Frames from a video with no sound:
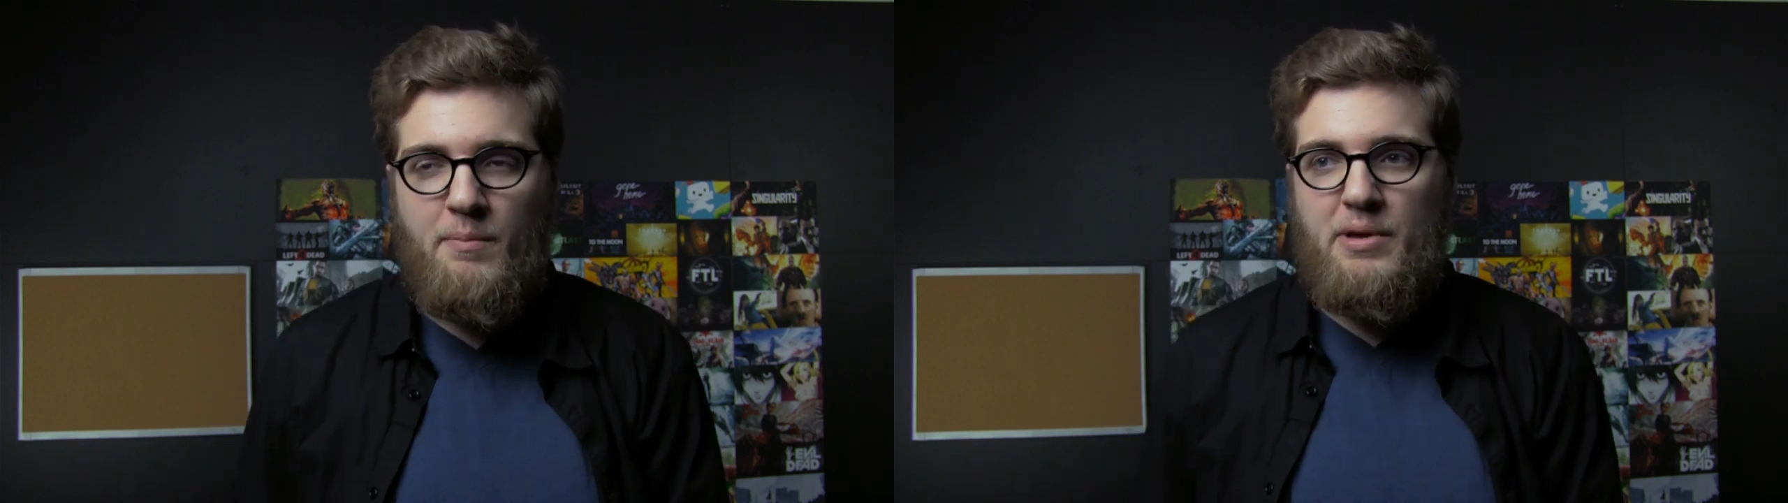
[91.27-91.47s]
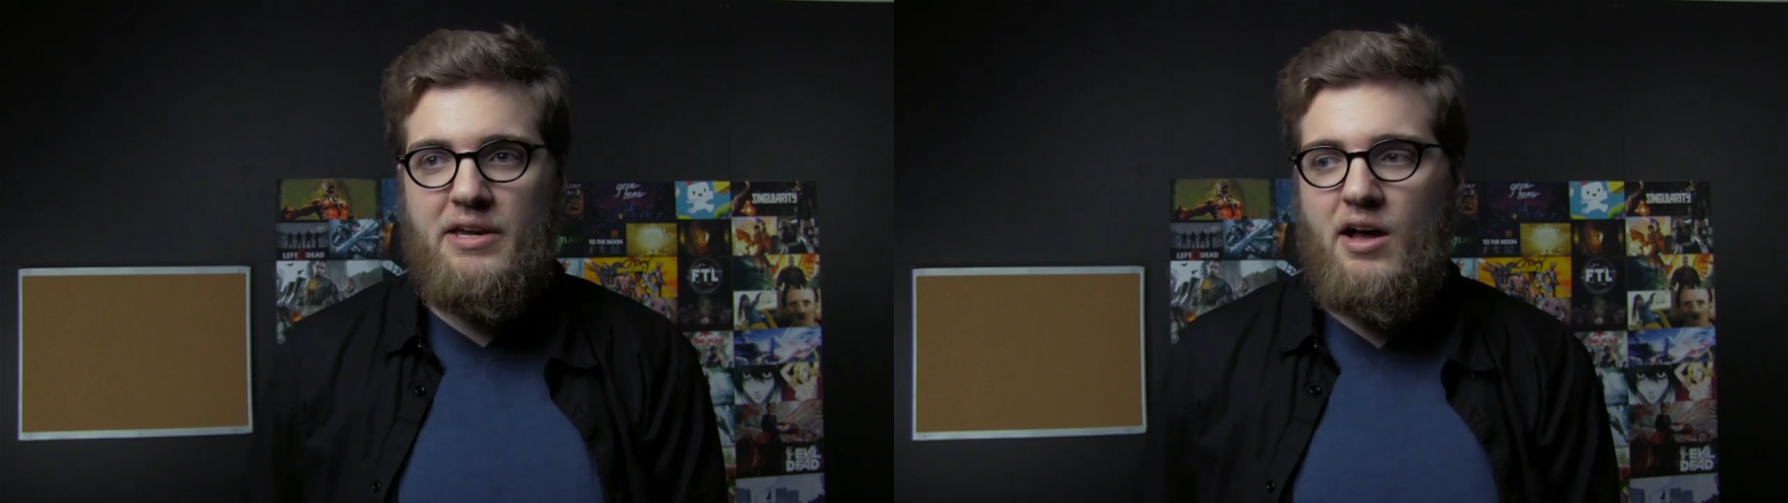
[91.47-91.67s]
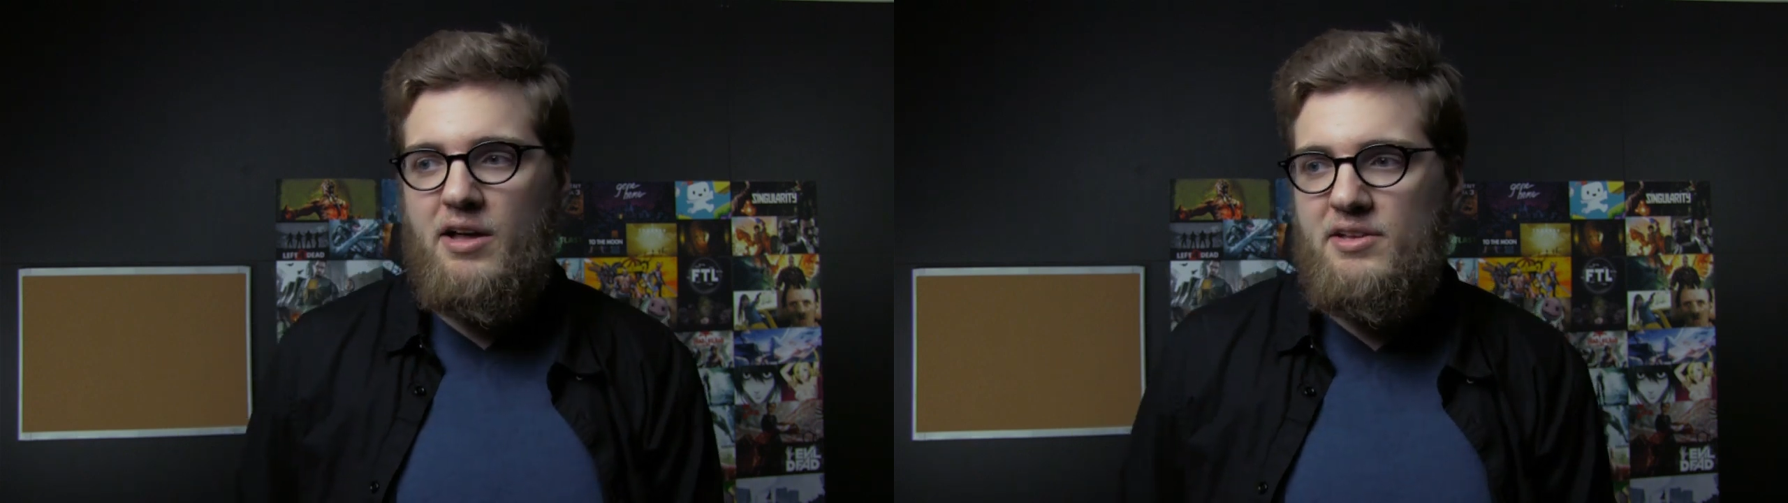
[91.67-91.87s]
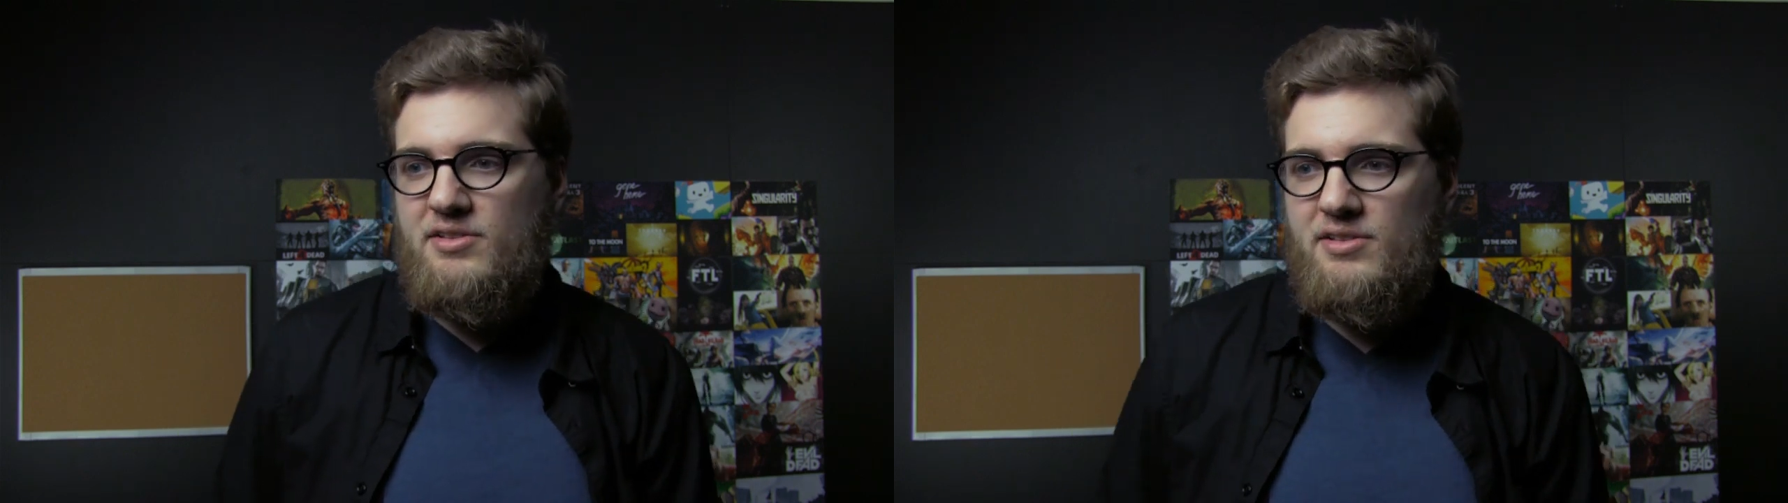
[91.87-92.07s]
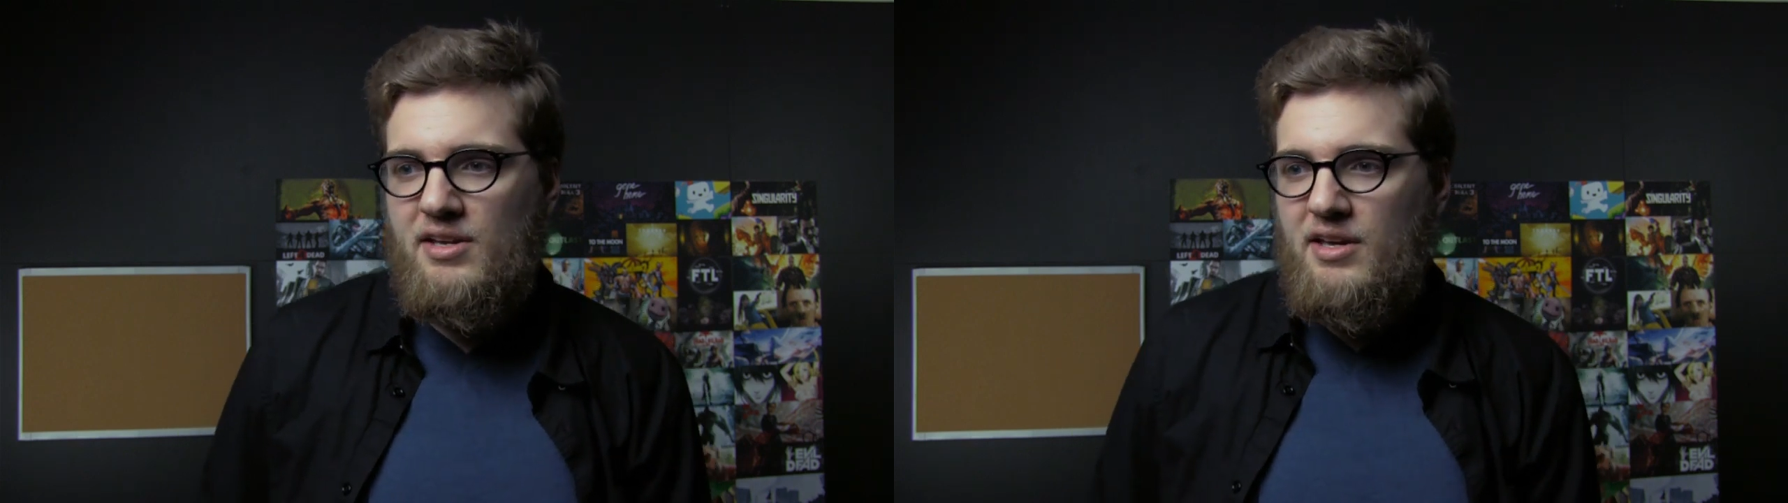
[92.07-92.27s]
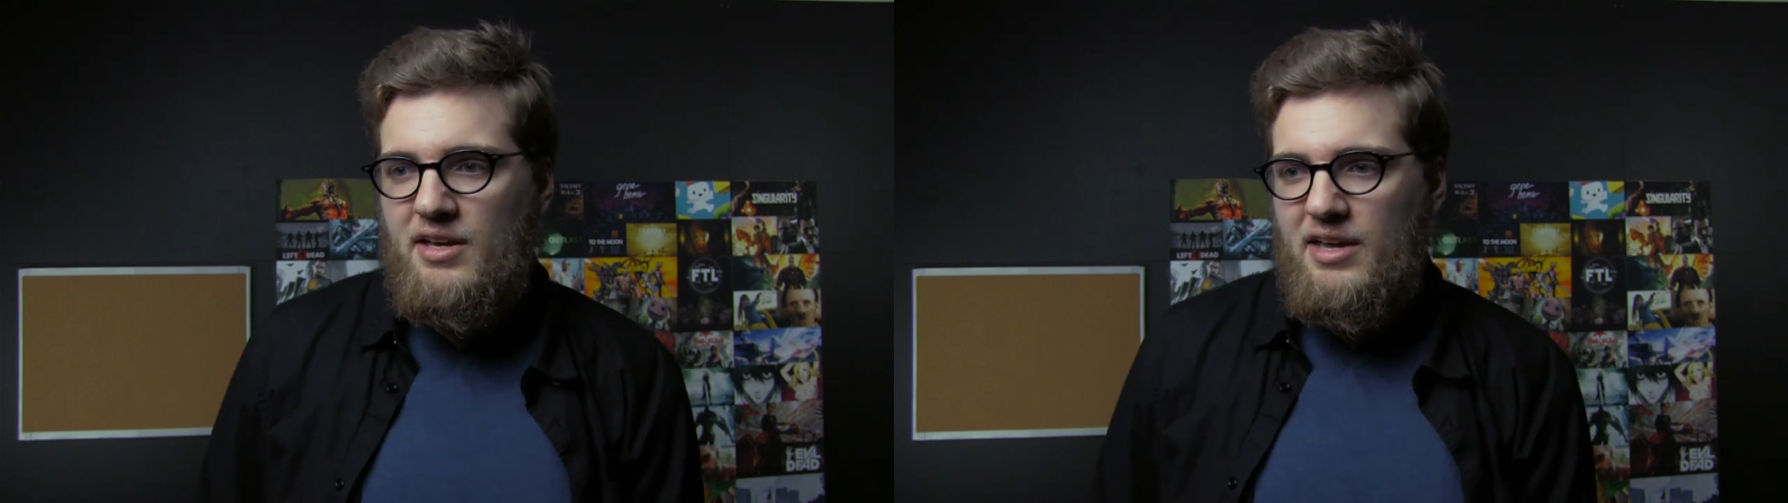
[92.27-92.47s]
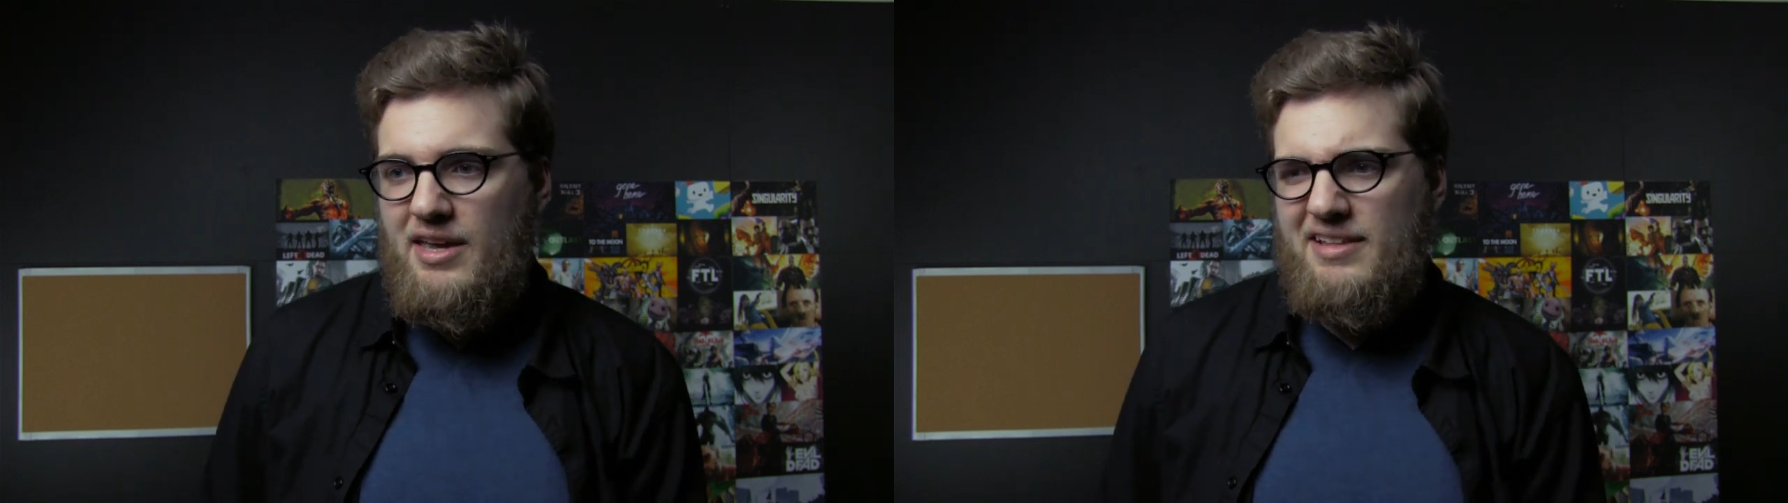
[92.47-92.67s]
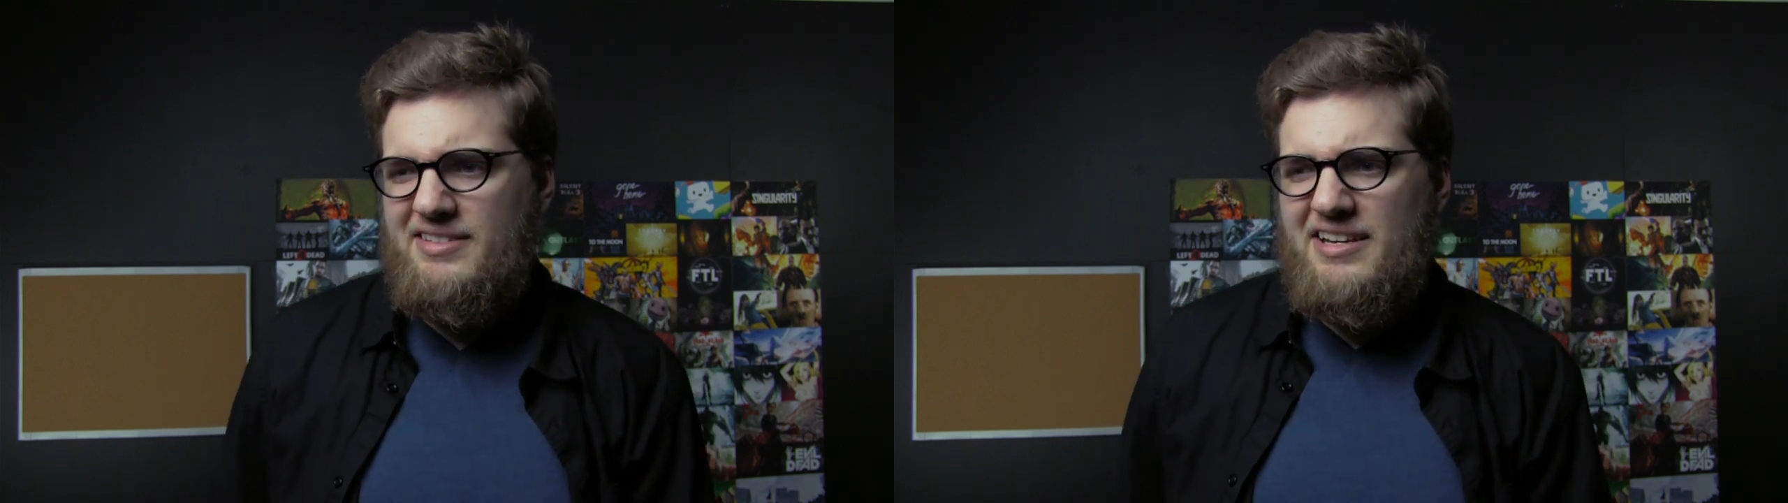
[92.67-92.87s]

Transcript: because it